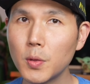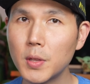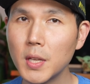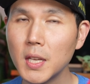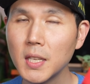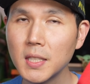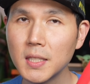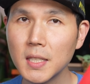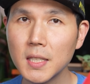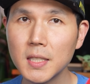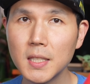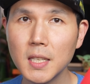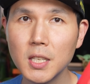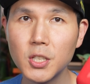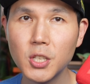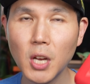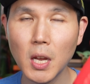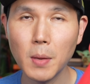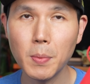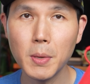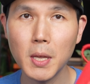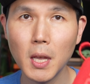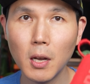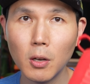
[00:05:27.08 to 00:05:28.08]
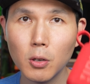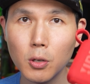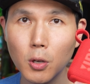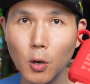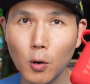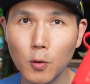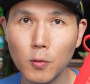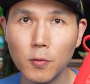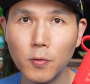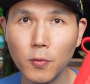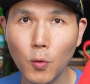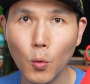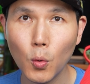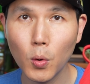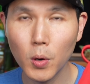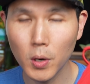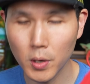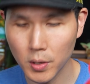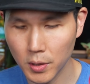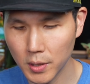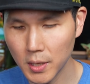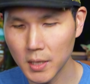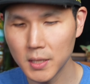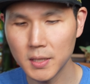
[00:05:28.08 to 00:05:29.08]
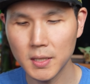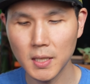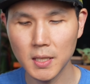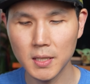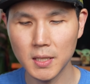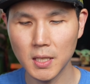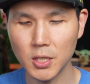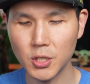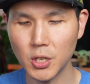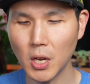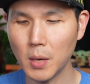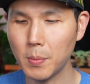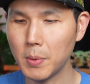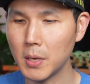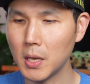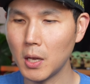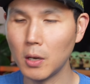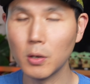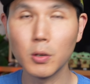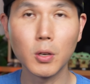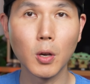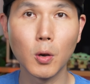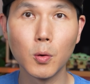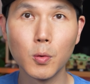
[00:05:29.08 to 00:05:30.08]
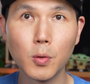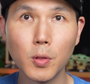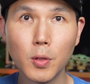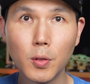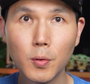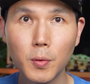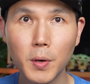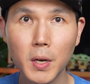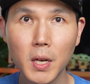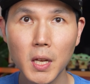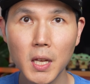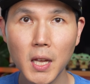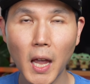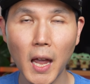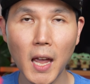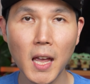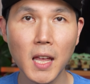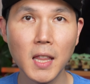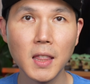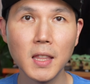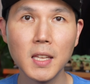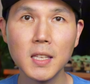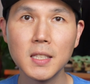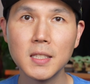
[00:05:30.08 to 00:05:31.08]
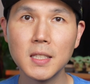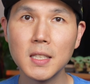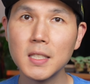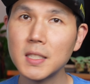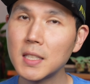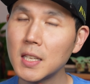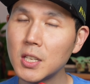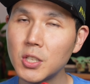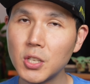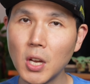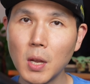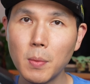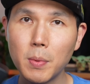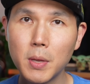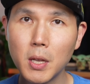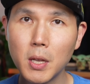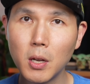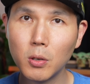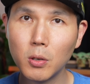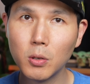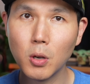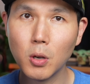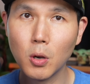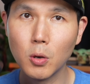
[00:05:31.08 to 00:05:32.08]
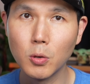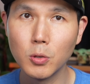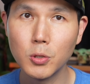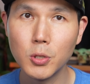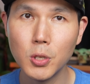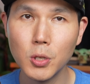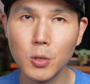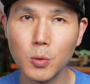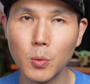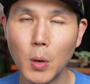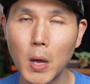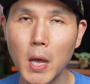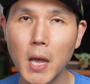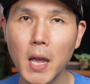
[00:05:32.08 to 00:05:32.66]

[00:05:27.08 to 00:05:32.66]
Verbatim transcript: this is the JBL Go 4, this is the JBL Go 3, and this is the JBL Go 2.